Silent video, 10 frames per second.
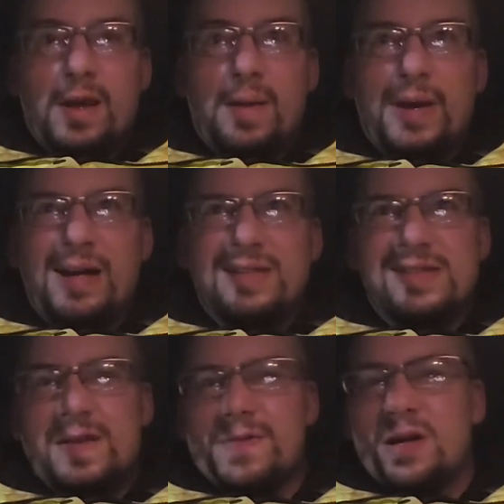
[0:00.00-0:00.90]
I'm at
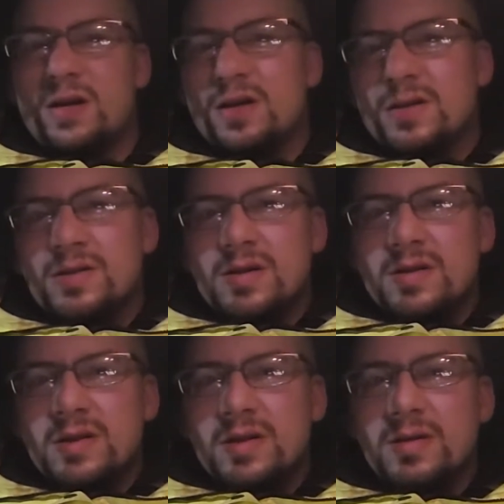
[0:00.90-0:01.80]

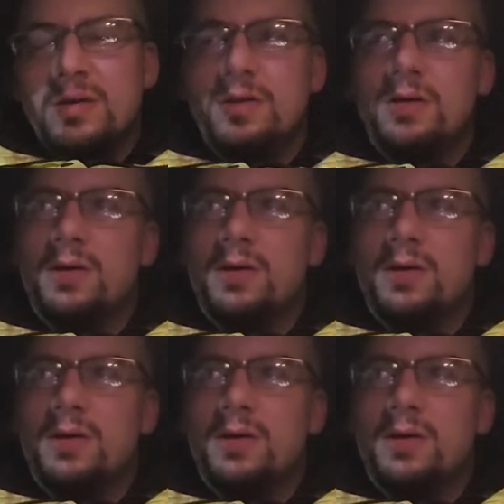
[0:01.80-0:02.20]
713.